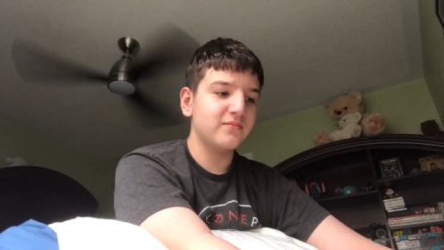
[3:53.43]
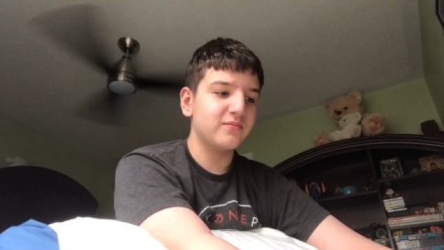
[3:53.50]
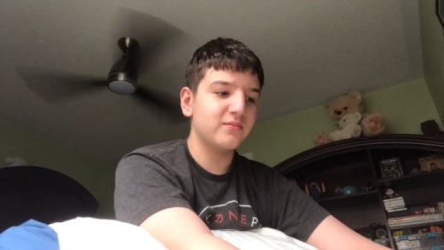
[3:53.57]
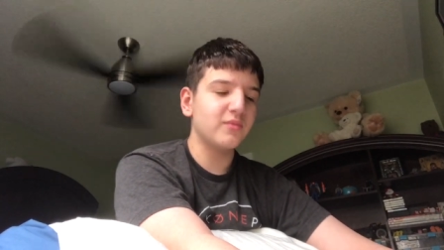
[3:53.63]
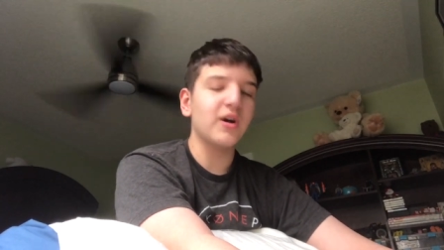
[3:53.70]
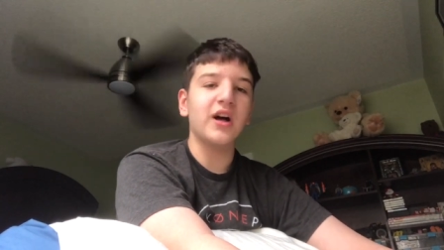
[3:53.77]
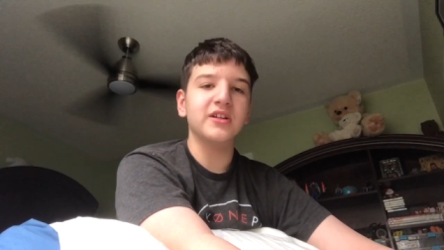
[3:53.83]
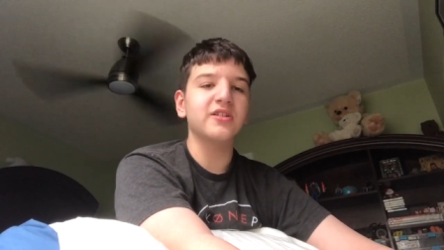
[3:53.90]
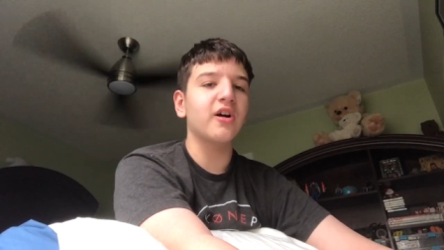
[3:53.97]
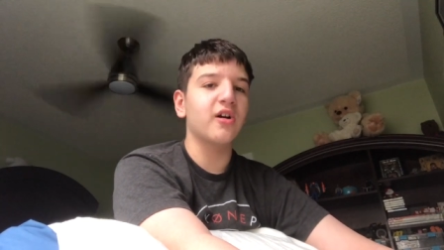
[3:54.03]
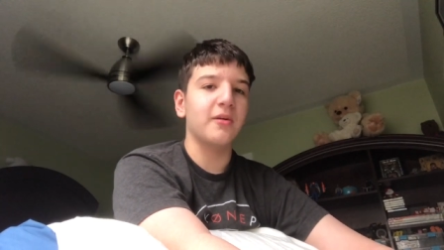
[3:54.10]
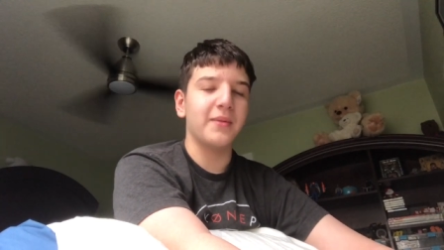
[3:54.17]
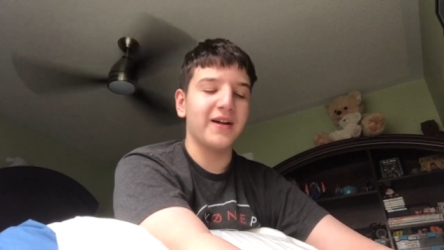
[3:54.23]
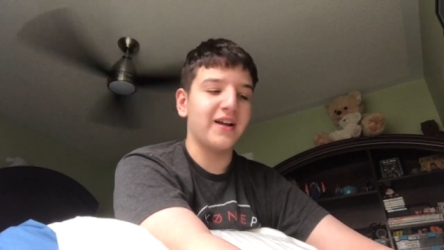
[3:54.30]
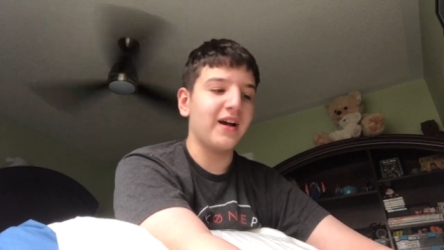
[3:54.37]
well, I'll
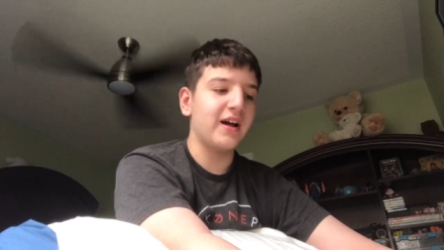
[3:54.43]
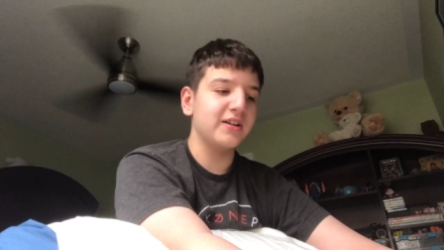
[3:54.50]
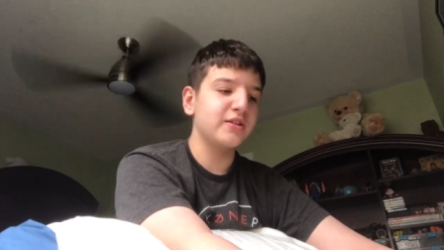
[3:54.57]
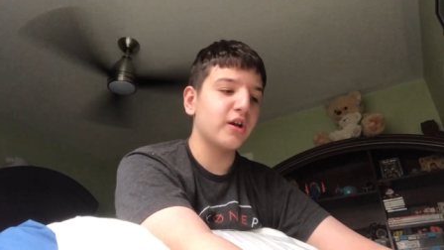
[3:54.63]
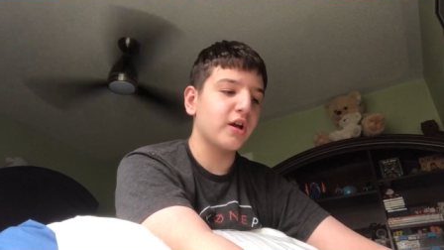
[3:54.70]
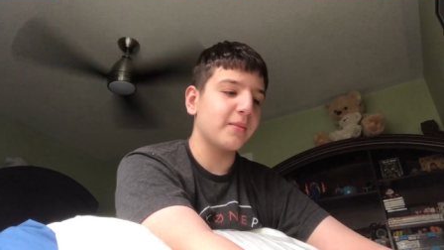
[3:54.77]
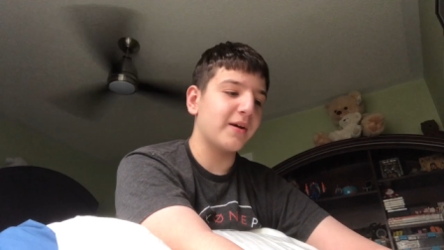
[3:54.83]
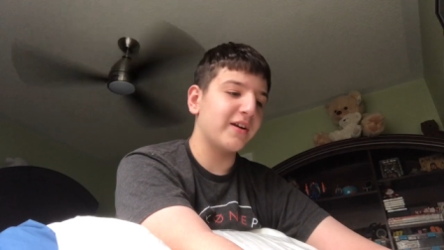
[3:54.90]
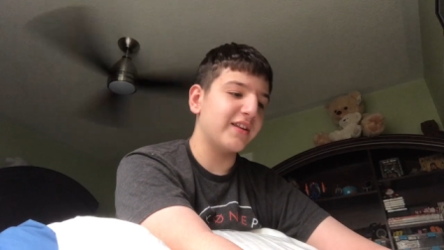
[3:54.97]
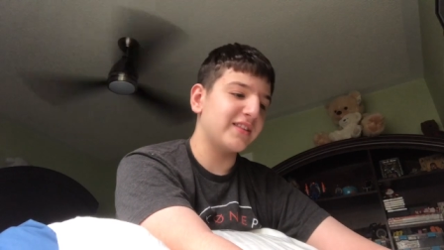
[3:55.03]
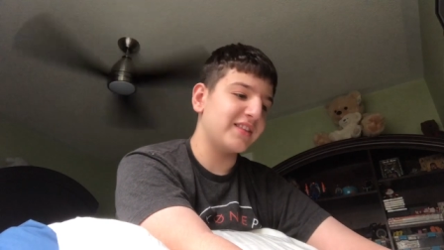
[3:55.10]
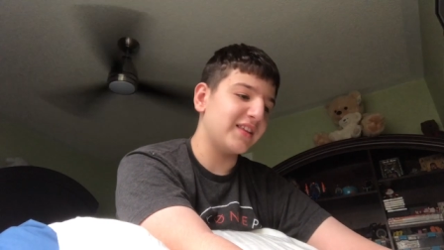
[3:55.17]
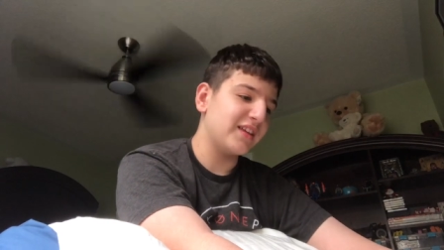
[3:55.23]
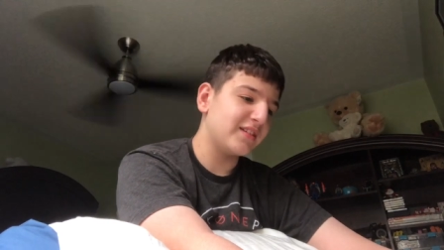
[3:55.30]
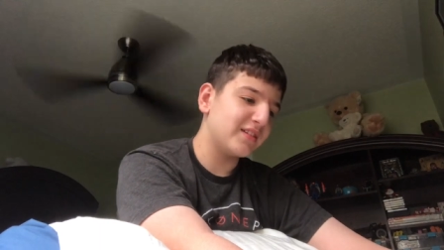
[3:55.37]
talk about I'll talk about it at
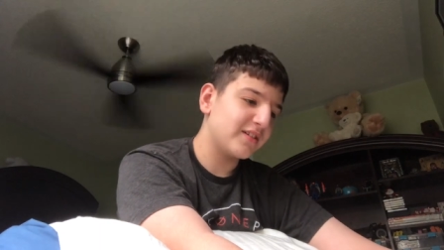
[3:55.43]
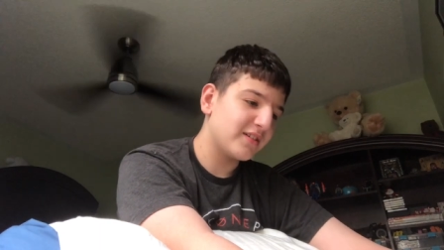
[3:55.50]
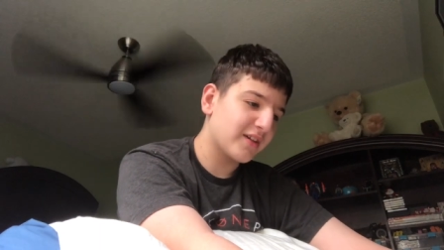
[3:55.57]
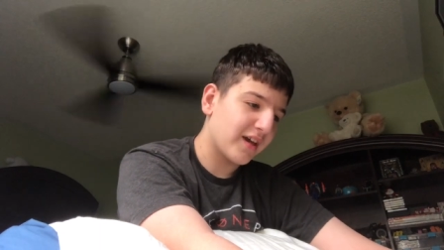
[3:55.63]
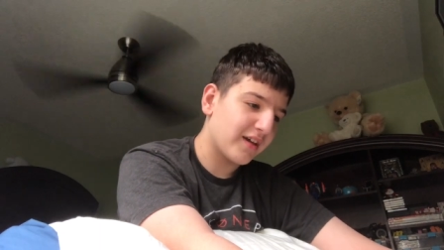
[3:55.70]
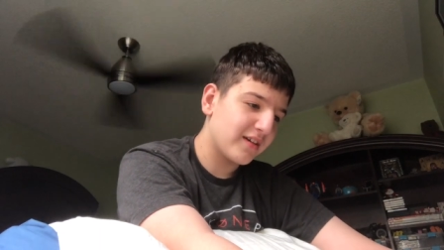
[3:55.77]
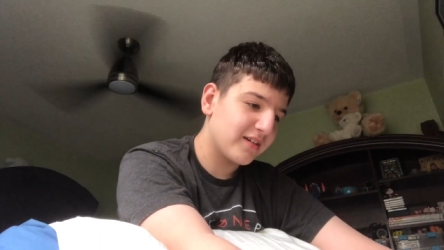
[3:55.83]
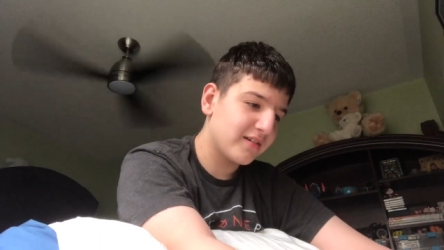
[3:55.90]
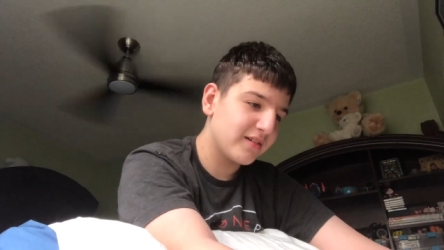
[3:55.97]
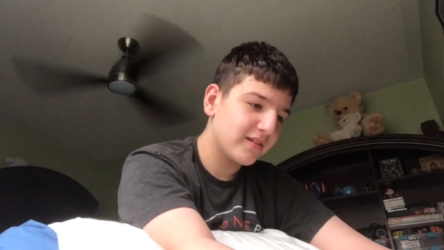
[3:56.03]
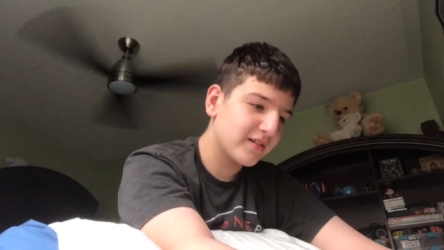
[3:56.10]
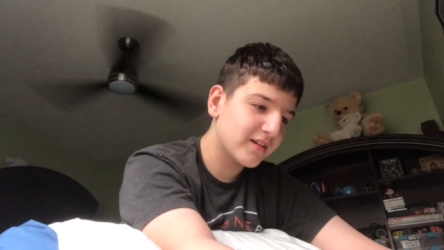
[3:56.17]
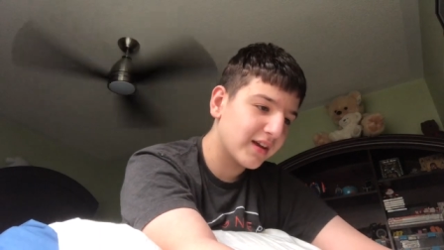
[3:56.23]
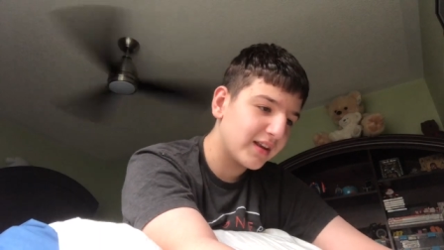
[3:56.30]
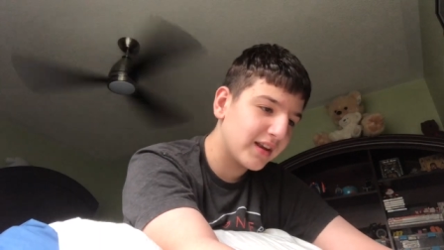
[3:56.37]
the end. Okay,
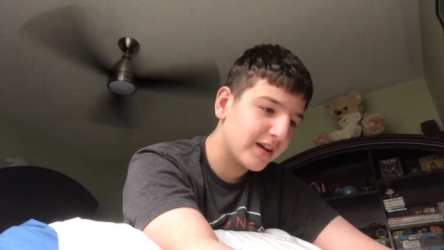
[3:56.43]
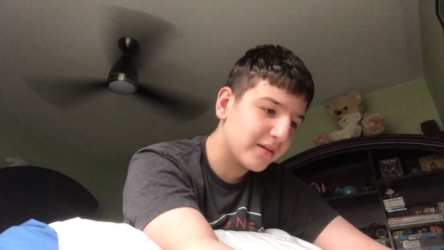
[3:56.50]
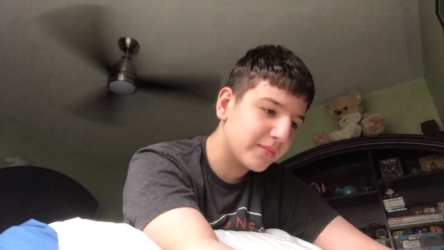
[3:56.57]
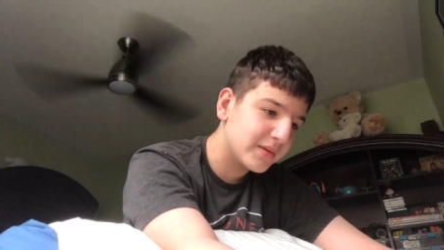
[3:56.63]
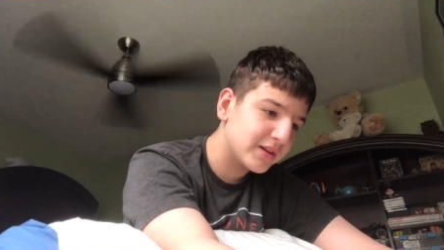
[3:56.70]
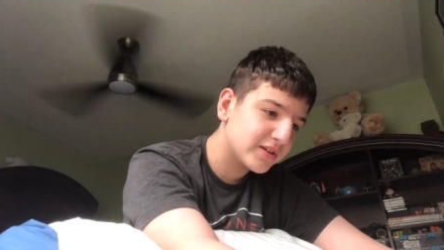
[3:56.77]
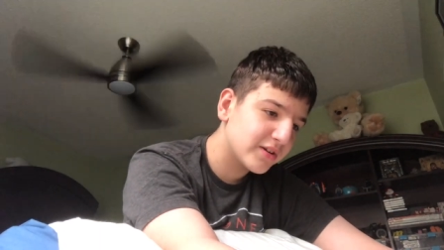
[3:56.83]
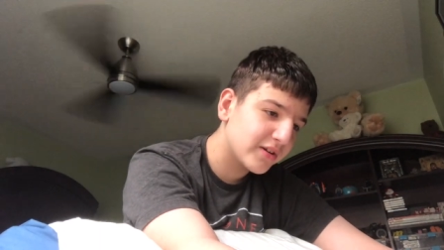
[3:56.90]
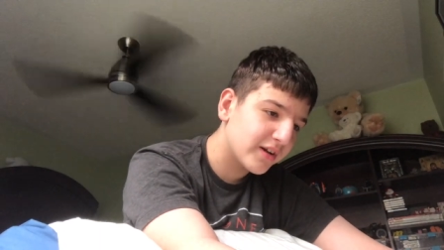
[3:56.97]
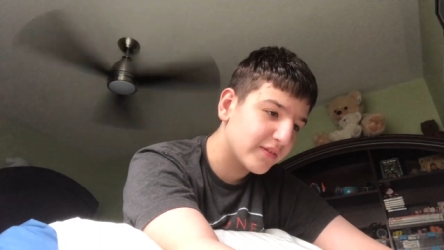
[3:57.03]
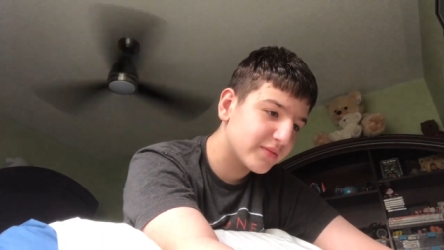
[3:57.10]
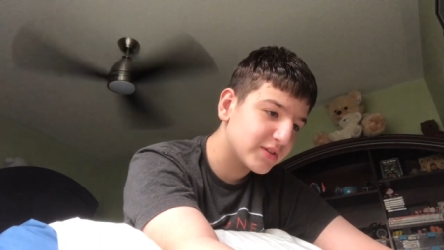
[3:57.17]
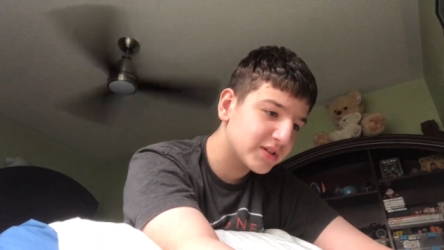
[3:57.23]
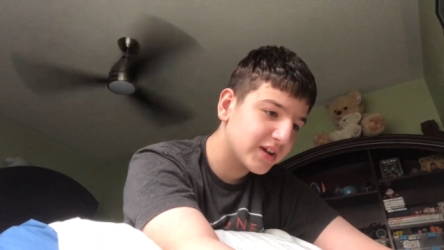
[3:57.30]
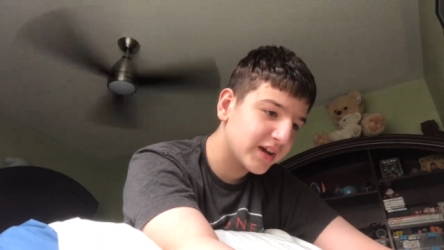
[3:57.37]
okay. Now I'm gonna turn
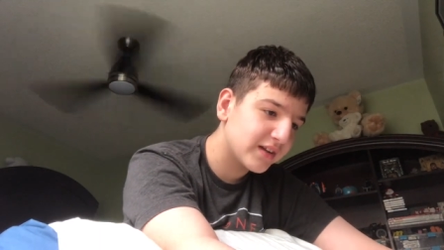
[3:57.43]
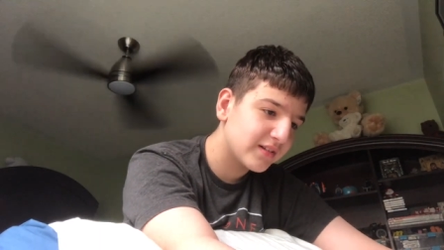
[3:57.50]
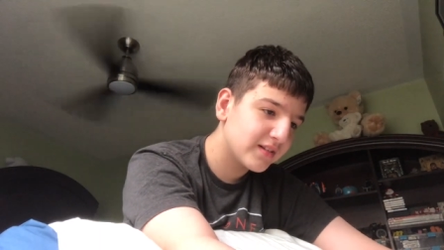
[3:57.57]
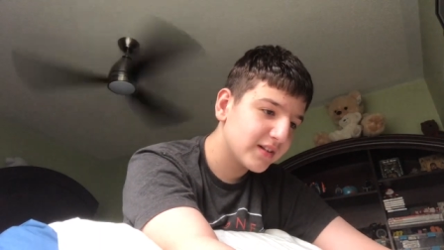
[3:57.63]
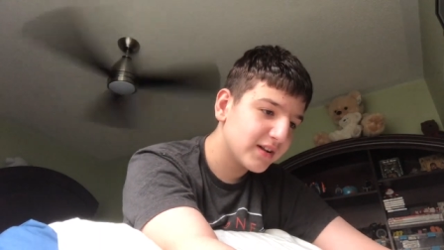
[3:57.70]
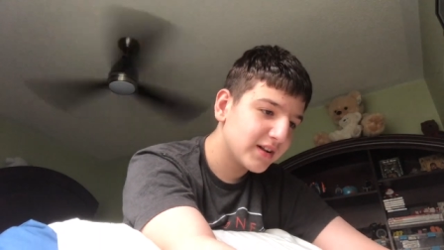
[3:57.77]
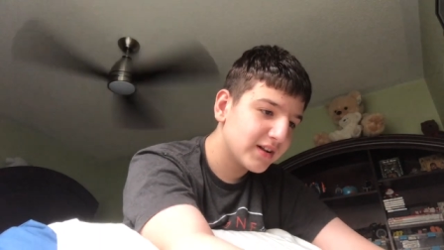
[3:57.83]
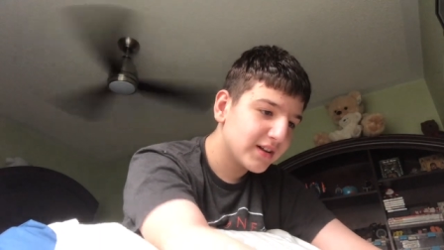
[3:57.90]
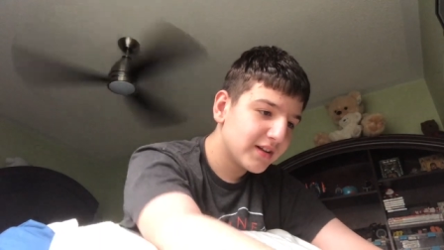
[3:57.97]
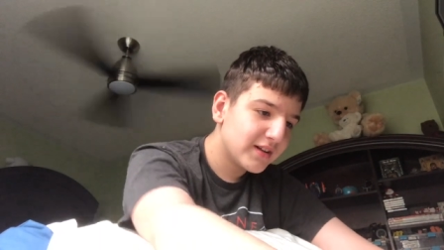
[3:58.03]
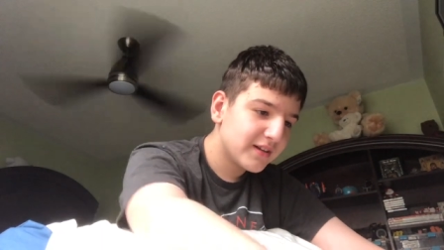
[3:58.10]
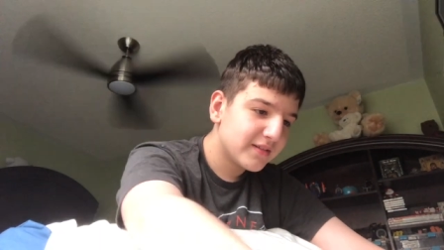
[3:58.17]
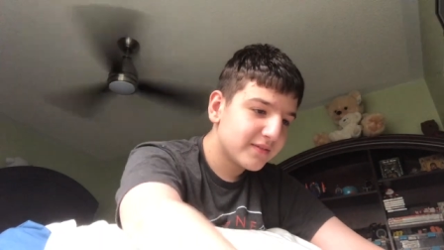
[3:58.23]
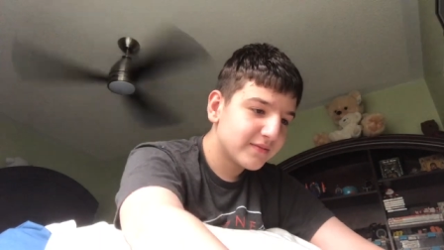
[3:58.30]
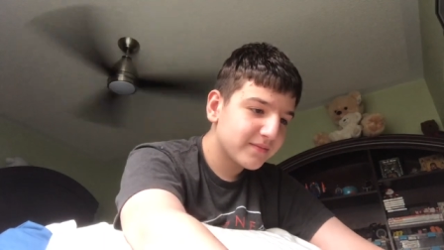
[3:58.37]
off the chat.
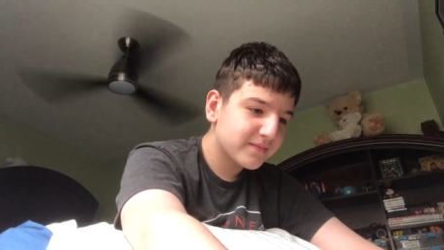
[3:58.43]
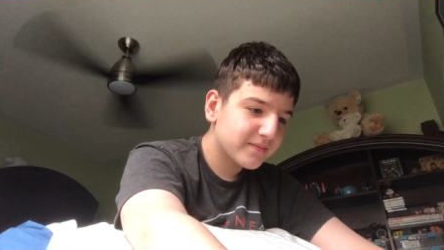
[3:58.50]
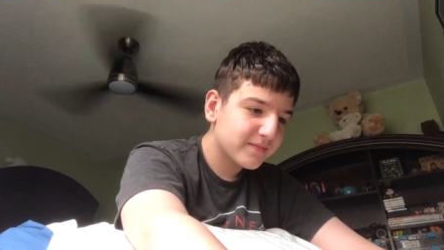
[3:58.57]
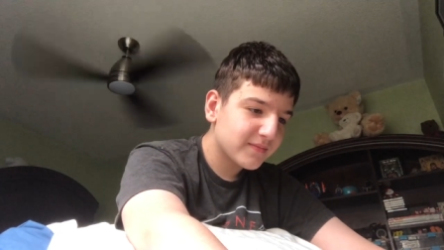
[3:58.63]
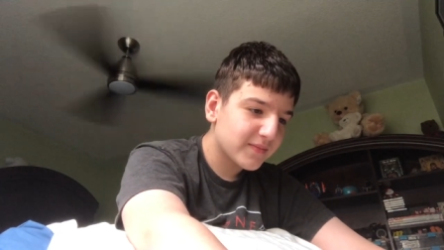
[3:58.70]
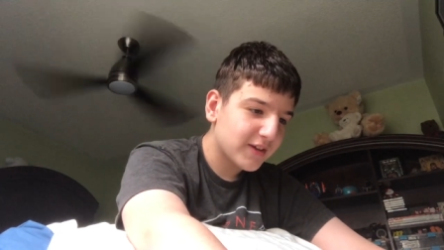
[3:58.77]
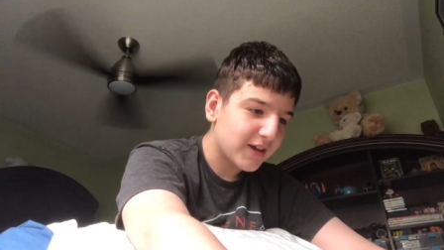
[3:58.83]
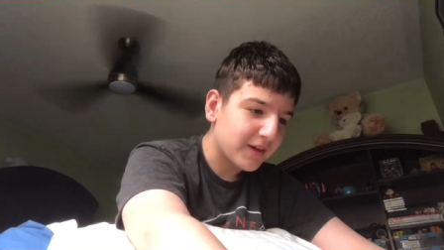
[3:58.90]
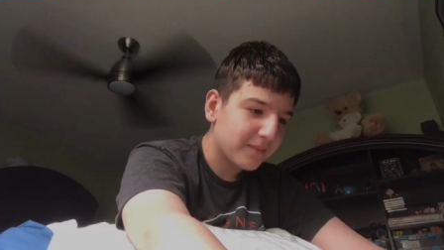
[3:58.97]
Okay.